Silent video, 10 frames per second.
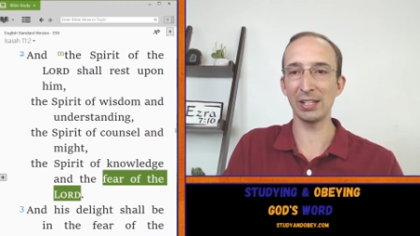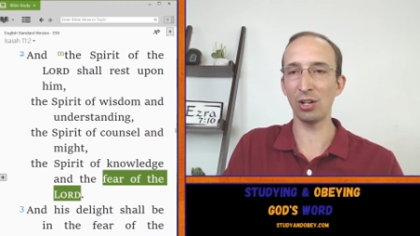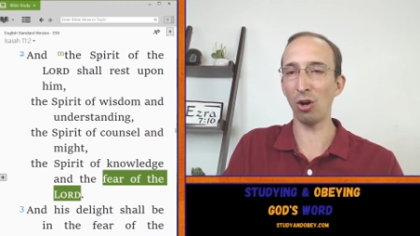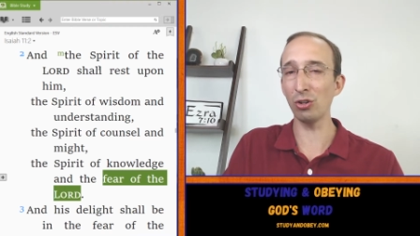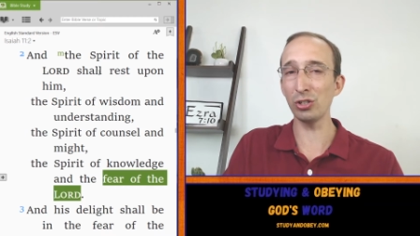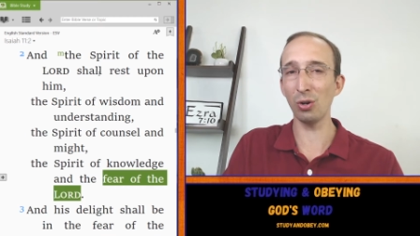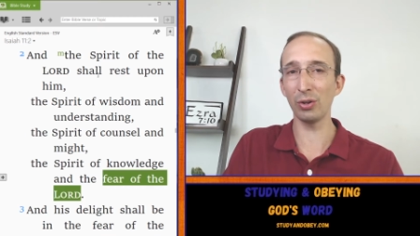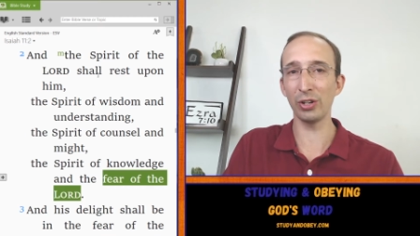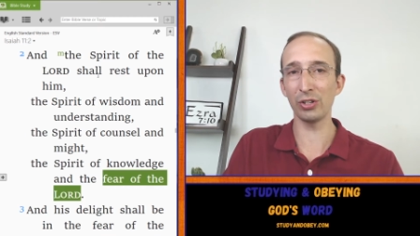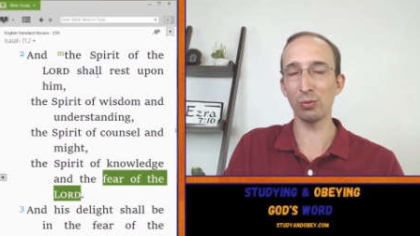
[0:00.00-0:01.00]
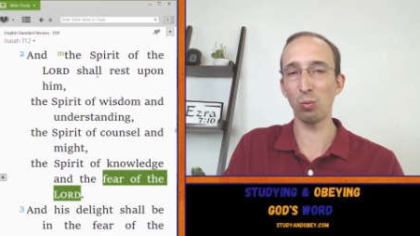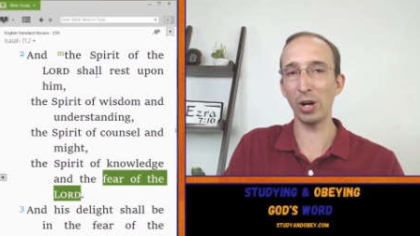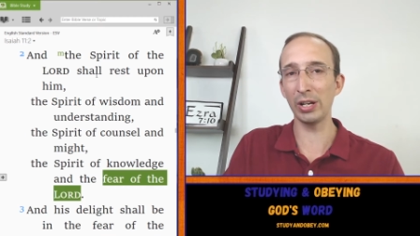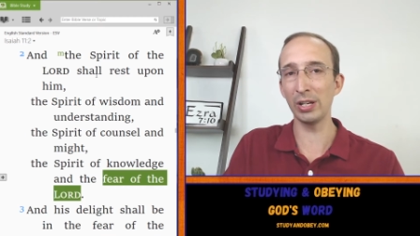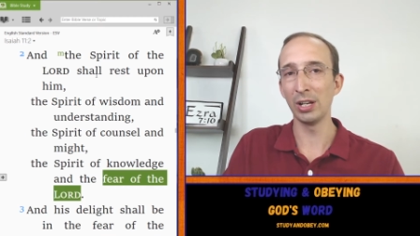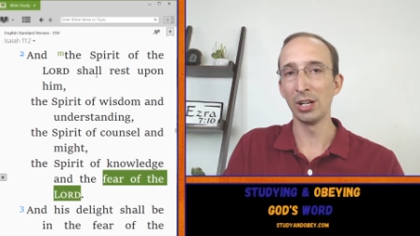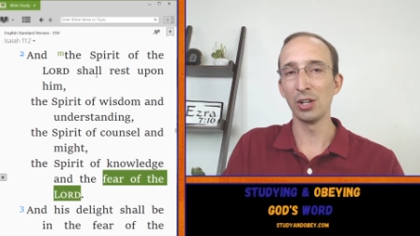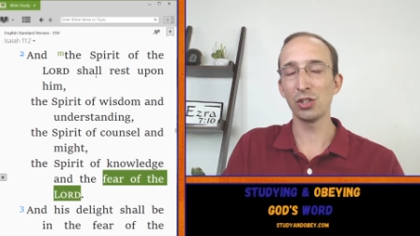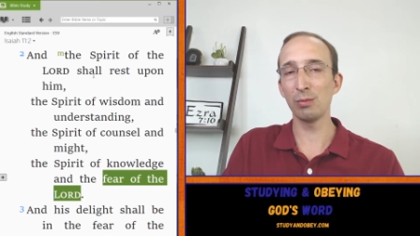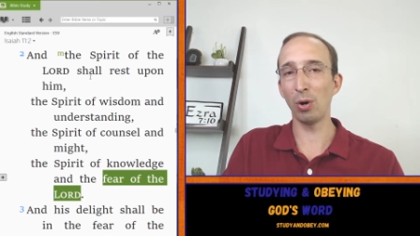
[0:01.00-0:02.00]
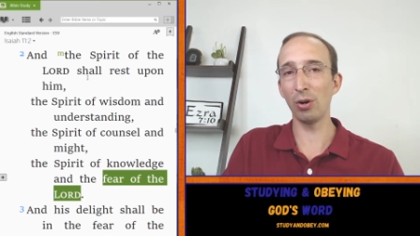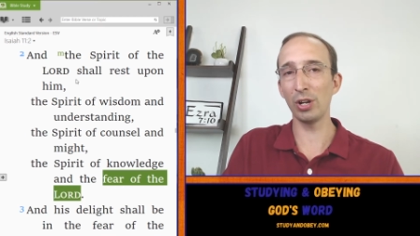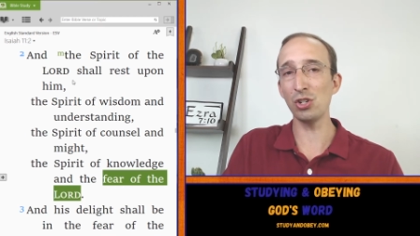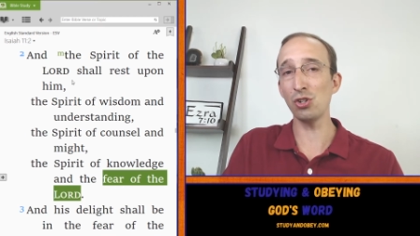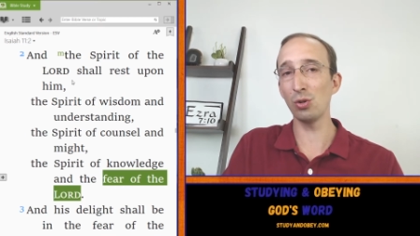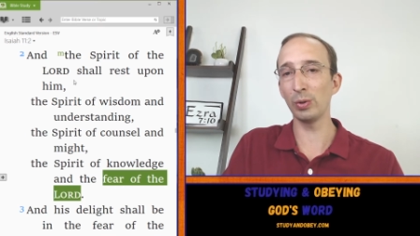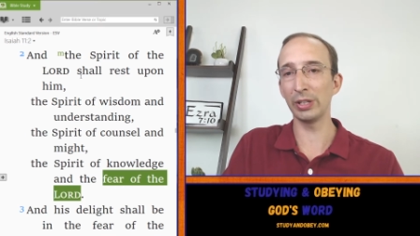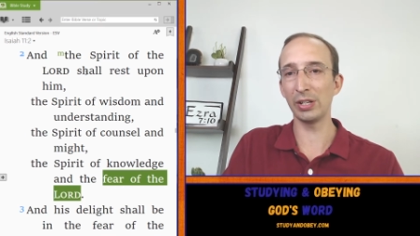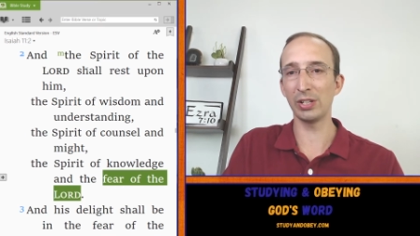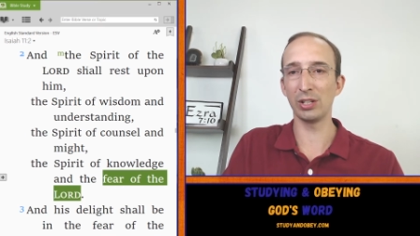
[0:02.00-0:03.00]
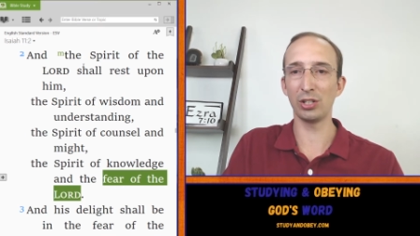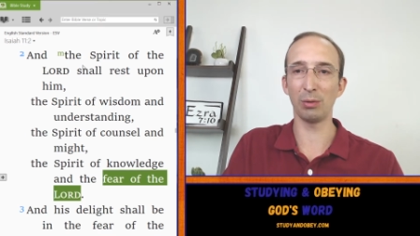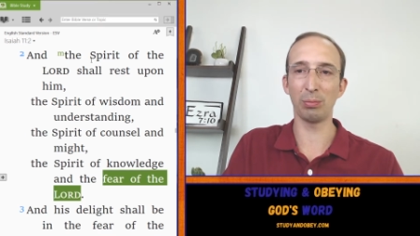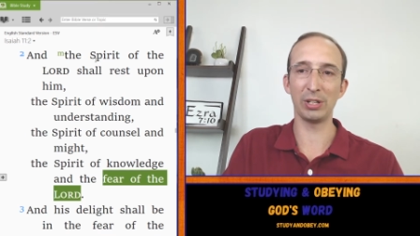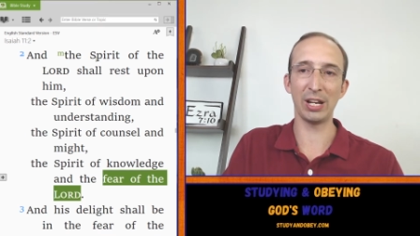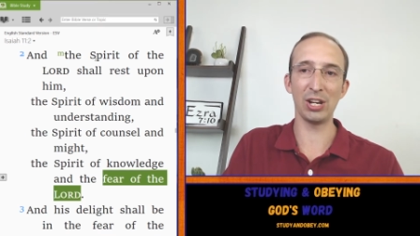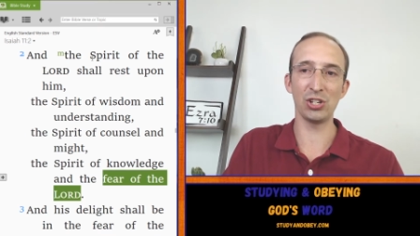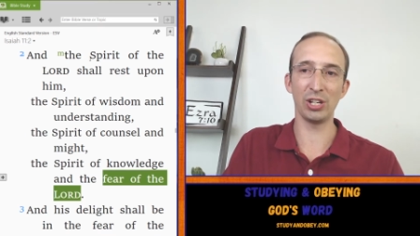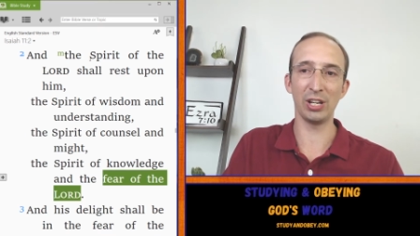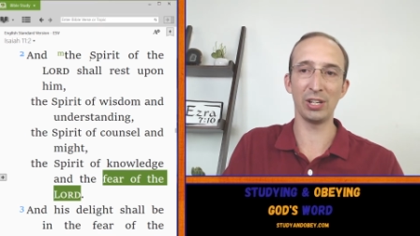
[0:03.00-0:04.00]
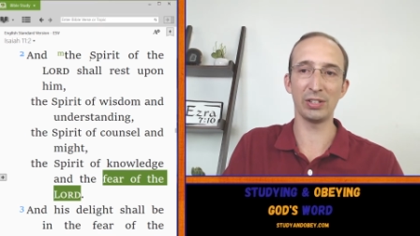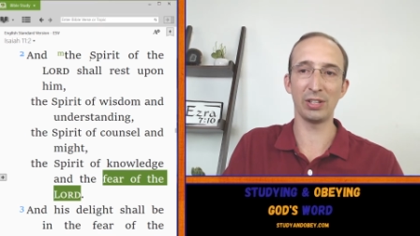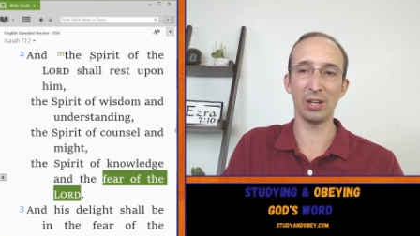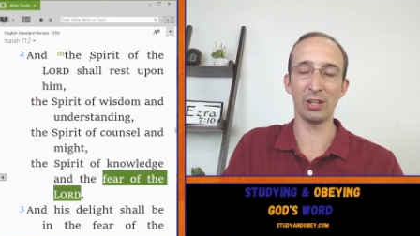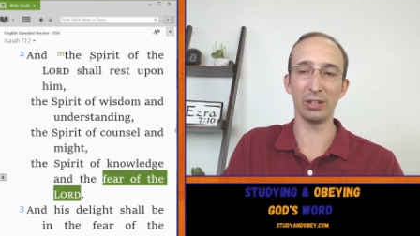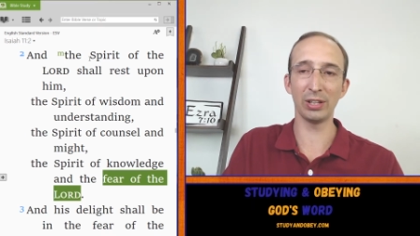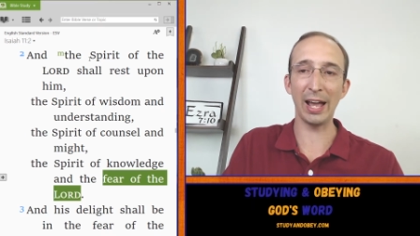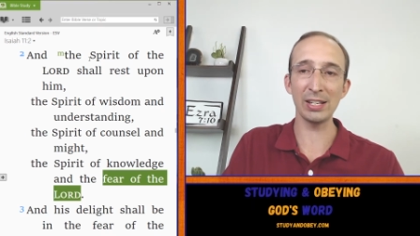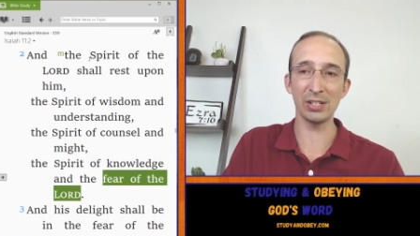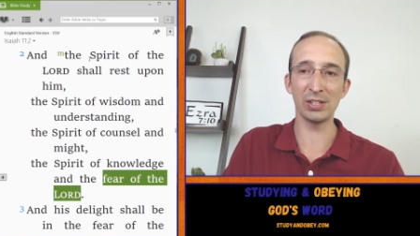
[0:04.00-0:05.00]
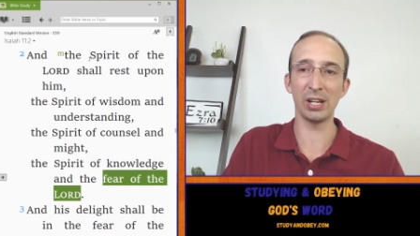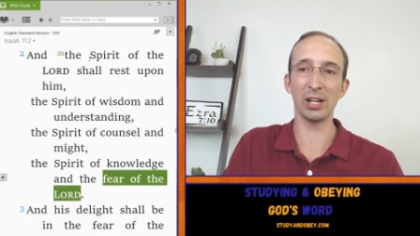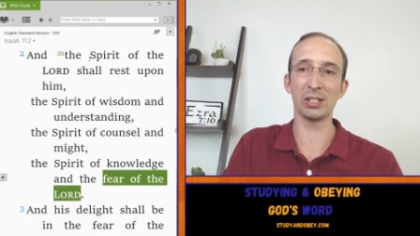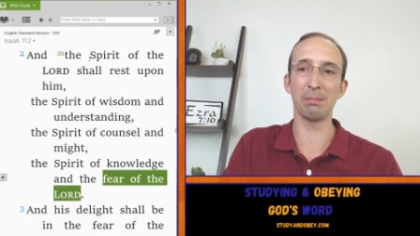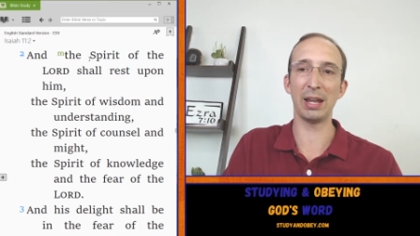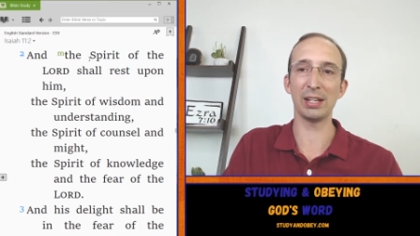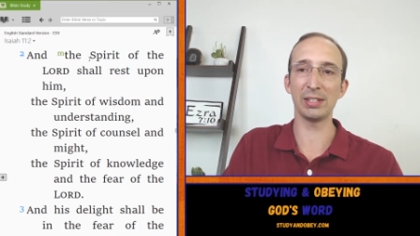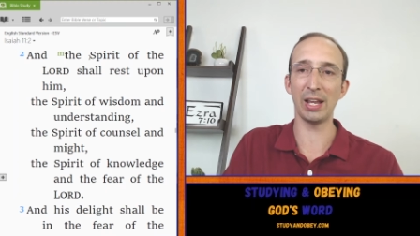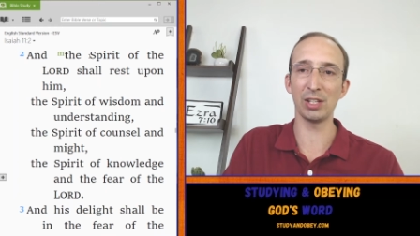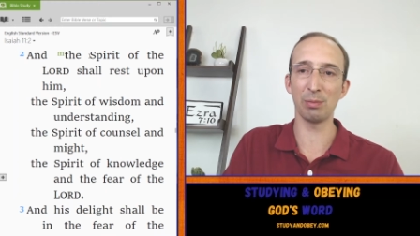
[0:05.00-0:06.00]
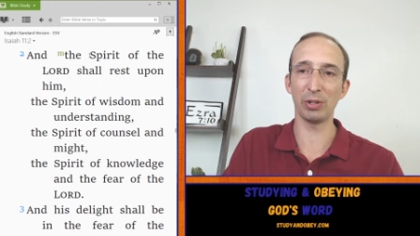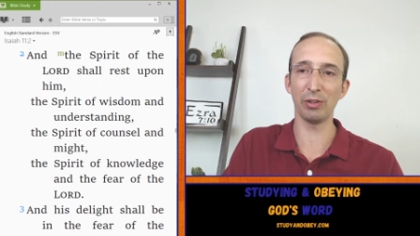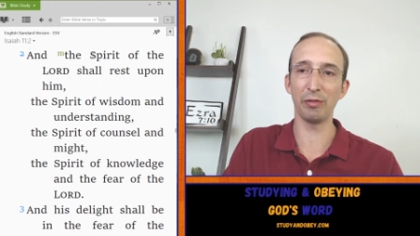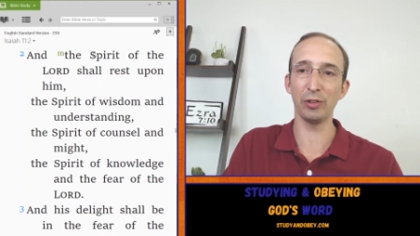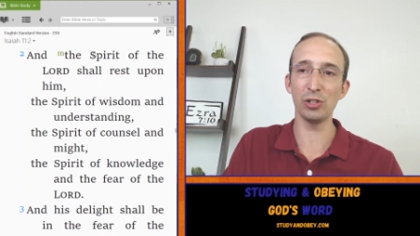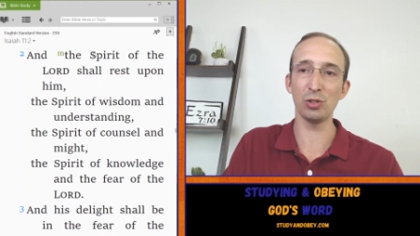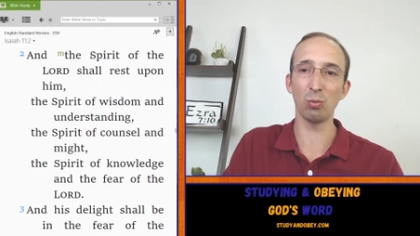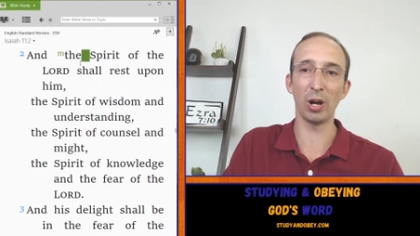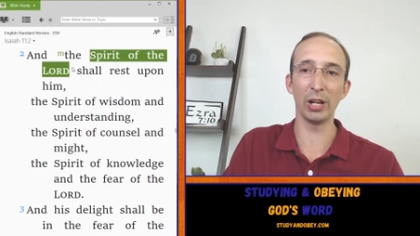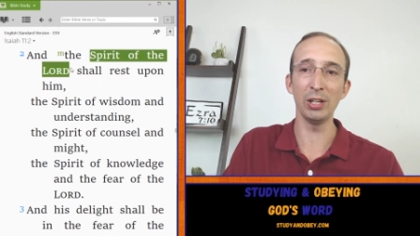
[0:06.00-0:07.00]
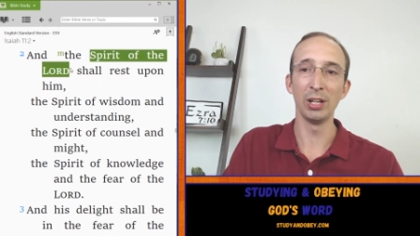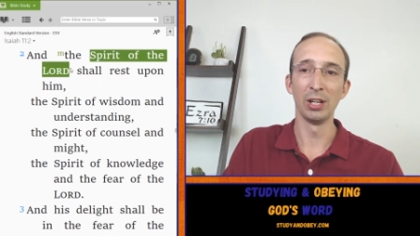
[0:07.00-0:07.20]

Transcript: And also there's one small issue with this interpretation is the last six make sense, but the first one,